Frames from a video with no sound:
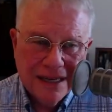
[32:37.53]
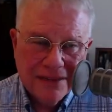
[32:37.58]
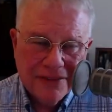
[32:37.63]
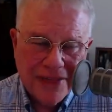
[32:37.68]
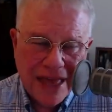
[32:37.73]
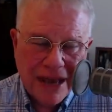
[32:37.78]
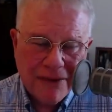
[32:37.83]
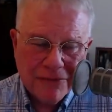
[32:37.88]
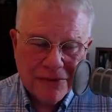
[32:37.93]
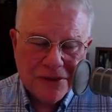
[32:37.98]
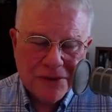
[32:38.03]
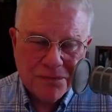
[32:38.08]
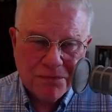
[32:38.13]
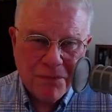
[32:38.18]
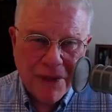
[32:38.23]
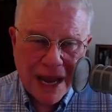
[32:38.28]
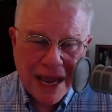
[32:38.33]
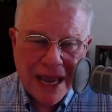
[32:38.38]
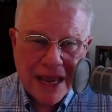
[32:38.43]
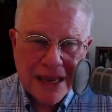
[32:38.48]
That was
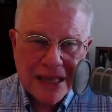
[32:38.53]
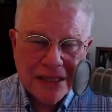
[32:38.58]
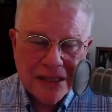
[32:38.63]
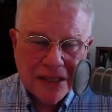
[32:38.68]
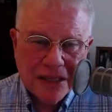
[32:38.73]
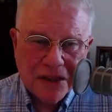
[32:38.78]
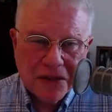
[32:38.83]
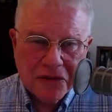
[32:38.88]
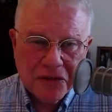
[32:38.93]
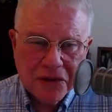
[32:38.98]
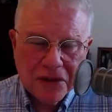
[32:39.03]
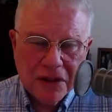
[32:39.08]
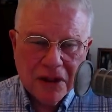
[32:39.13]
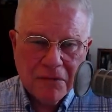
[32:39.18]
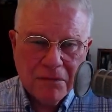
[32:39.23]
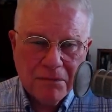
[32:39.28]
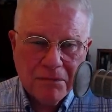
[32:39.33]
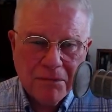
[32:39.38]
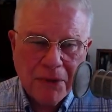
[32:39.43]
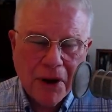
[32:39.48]
my
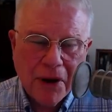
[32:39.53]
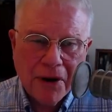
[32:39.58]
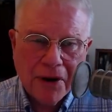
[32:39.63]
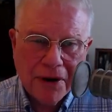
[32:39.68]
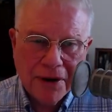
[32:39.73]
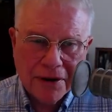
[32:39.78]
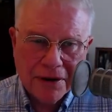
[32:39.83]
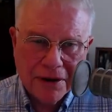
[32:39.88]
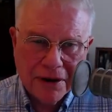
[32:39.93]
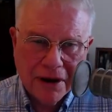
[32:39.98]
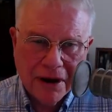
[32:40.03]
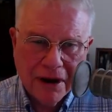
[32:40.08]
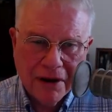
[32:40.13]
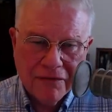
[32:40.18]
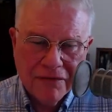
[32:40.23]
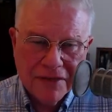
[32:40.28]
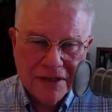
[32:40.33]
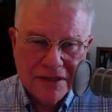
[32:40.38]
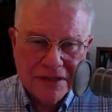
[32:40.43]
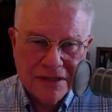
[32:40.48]
little part
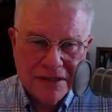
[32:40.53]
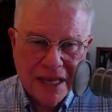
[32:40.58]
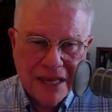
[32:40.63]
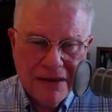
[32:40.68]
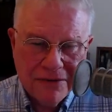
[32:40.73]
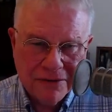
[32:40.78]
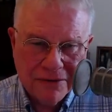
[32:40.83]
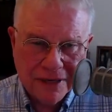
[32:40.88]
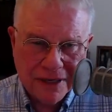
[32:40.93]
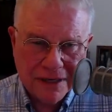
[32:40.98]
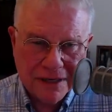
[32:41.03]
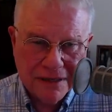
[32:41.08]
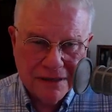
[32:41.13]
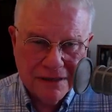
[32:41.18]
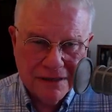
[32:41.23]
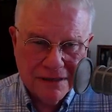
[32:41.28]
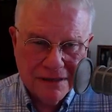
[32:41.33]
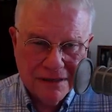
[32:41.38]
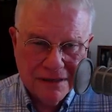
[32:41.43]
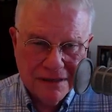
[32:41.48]
of the sacred.
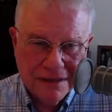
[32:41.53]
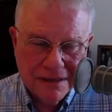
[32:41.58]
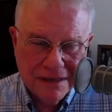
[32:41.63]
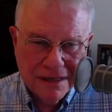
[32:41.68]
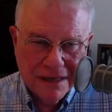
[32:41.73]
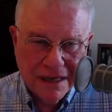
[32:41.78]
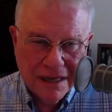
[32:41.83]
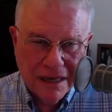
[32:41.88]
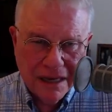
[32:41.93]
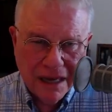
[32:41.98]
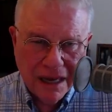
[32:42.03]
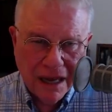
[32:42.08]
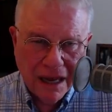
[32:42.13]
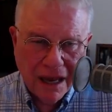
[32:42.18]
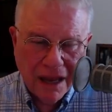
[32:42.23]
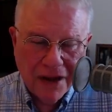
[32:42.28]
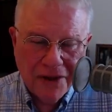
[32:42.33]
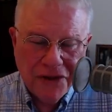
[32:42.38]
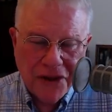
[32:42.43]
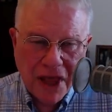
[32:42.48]

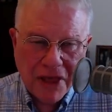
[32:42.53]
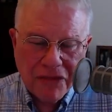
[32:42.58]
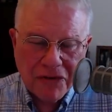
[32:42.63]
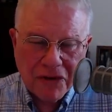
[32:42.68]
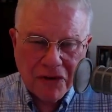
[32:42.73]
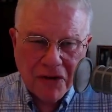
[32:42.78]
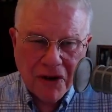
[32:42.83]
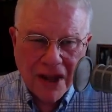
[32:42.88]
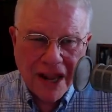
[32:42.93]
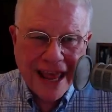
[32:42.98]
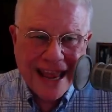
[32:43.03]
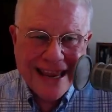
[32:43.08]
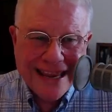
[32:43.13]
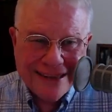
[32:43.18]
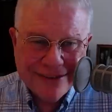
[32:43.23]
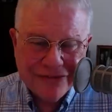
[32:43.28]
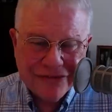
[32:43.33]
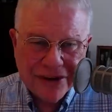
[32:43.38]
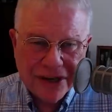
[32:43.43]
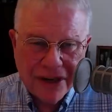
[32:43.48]
Another
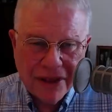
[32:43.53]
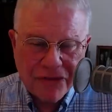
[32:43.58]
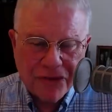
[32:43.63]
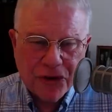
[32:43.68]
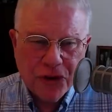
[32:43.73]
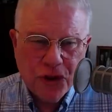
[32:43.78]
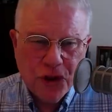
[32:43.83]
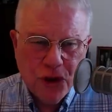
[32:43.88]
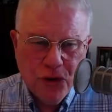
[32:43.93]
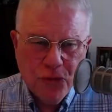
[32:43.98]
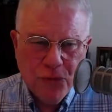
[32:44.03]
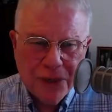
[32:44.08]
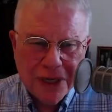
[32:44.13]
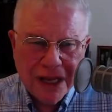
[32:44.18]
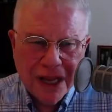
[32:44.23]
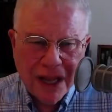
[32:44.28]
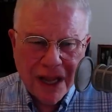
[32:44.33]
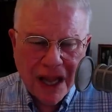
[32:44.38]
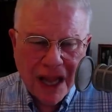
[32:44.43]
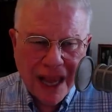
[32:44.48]
life, another
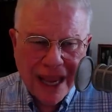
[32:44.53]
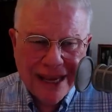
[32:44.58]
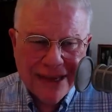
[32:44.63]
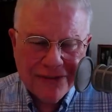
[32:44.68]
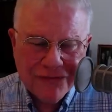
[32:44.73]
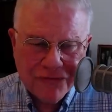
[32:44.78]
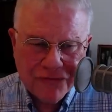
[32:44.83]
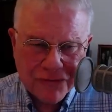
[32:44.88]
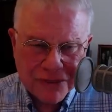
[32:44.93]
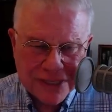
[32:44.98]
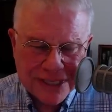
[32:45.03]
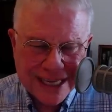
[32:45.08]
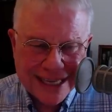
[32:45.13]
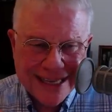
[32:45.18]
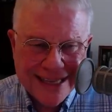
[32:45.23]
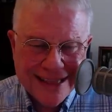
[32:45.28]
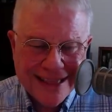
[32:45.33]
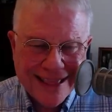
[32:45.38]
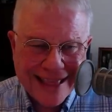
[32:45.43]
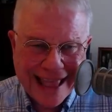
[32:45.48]
human life was
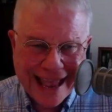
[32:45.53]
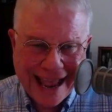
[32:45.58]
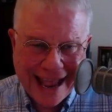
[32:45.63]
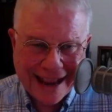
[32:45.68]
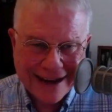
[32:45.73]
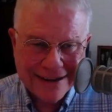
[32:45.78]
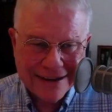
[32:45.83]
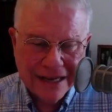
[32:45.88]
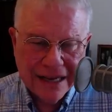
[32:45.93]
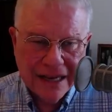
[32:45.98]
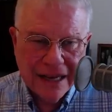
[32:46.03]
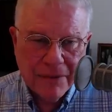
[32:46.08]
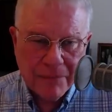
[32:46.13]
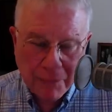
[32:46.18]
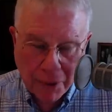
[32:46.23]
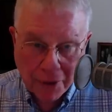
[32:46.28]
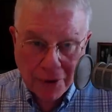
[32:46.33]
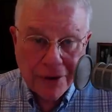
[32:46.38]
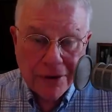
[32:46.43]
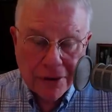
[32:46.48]
in that.
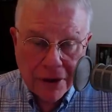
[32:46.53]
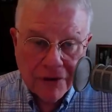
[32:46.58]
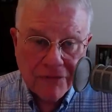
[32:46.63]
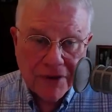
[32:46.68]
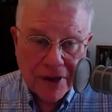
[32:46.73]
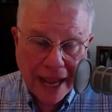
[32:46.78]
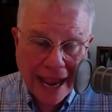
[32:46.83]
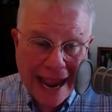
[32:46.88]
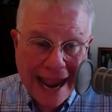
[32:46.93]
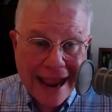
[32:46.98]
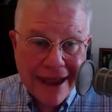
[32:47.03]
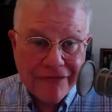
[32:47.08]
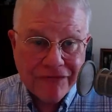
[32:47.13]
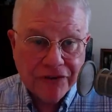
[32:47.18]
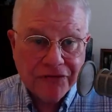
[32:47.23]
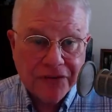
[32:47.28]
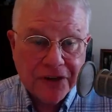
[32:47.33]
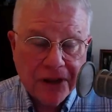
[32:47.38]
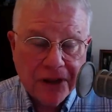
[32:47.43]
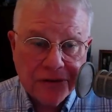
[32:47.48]
Part of a half
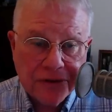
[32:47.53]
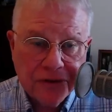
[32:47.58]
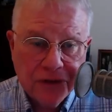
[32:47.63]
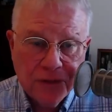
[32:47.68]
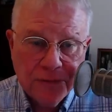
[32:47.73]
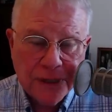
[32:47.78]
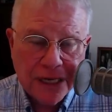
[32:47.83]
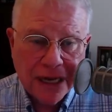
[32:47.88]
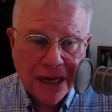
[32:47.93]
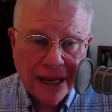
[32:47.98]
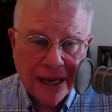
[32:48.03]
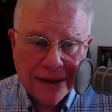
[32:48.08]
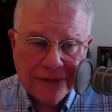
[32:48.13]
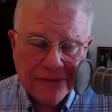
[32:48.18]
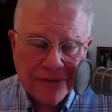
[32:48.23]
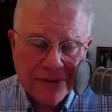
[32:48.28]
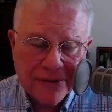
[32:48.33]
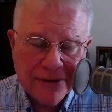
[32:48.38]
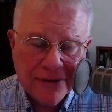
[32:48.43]
of another human life.